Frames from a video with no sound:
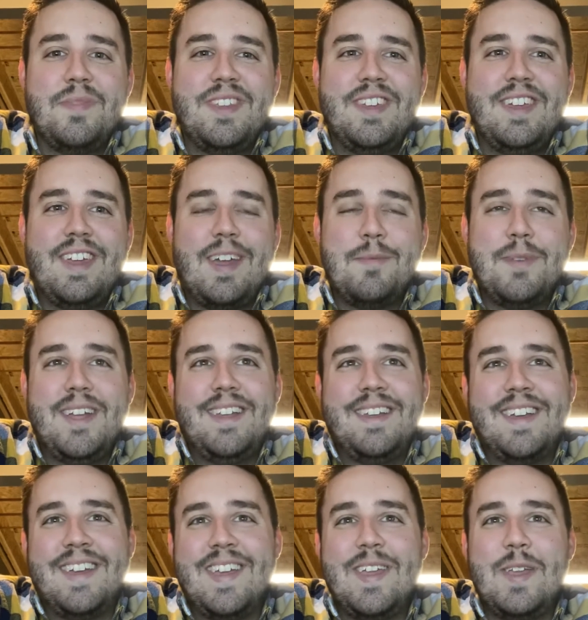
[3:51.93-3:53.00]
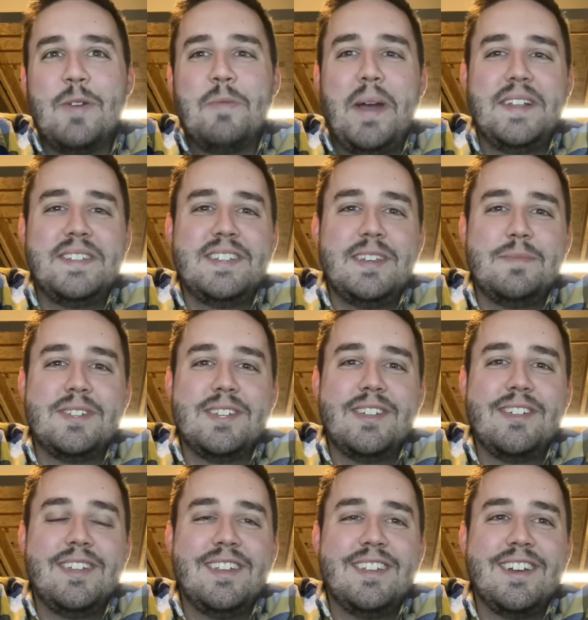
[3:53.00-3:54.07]
It might seem
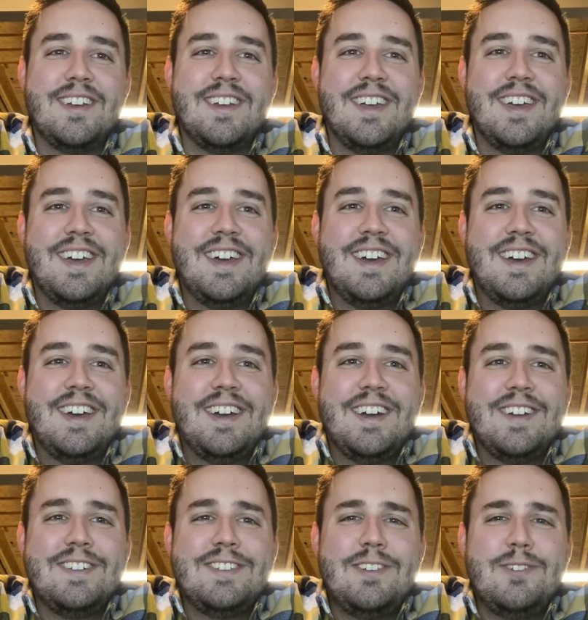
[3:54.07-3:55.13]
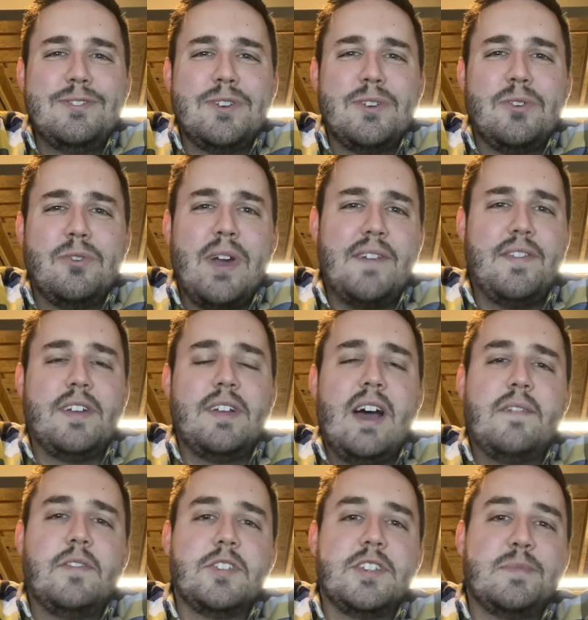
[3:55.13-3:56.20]
silly to use a graphic
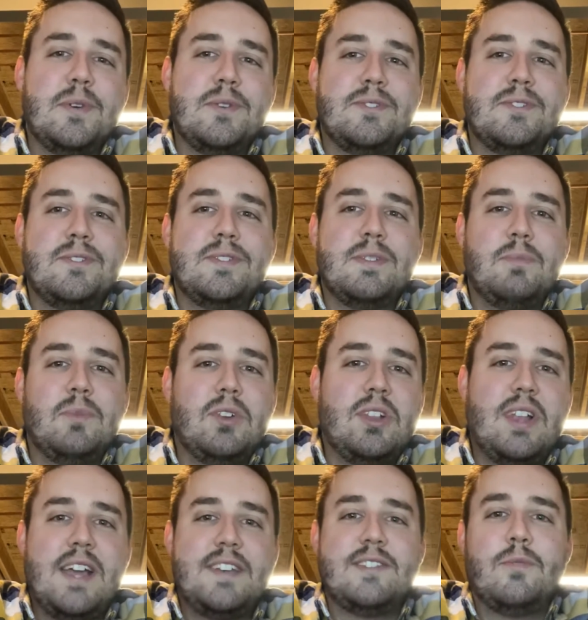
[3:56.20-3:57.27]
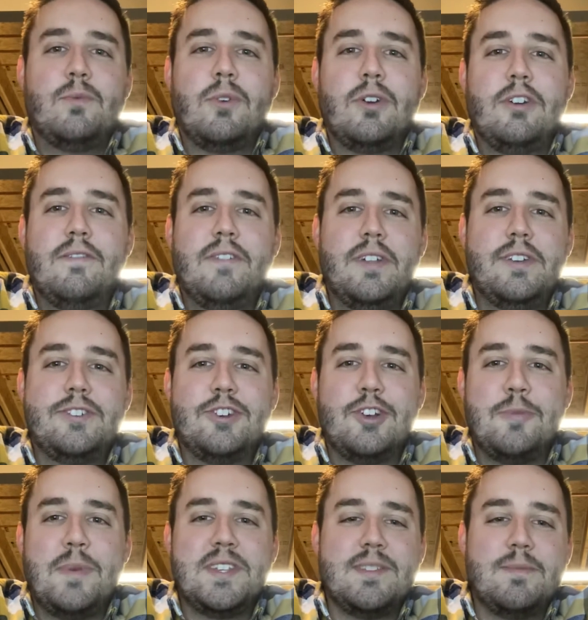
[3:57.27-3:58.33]
novel as opposed to some classic work of
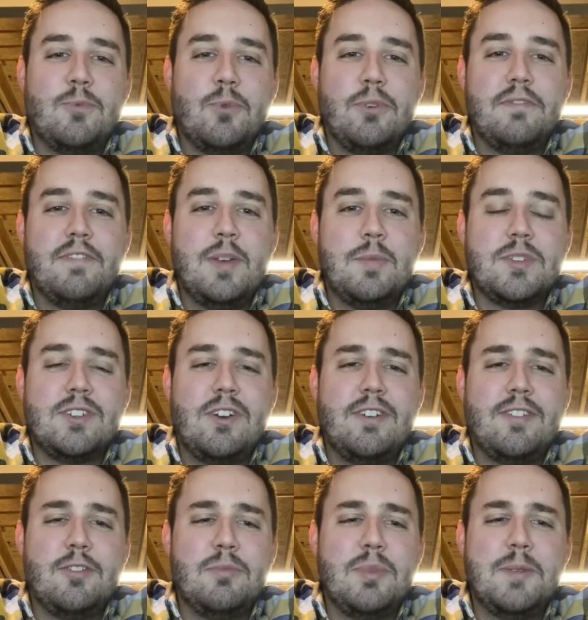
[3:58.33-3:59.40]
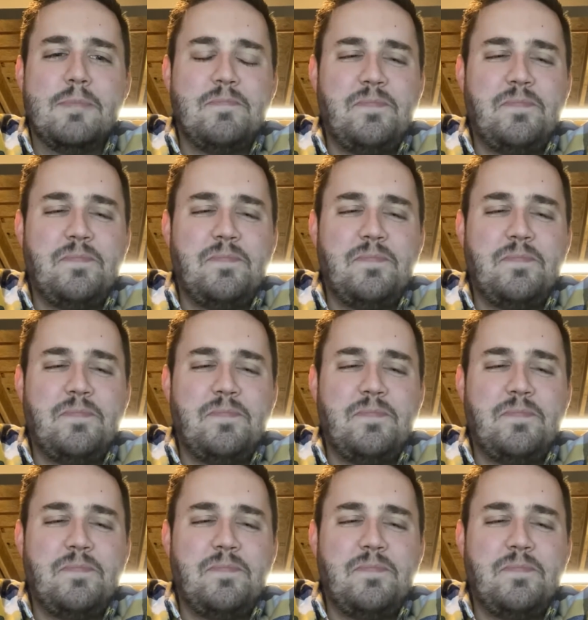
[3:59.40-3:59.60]
literature by some world famous author, but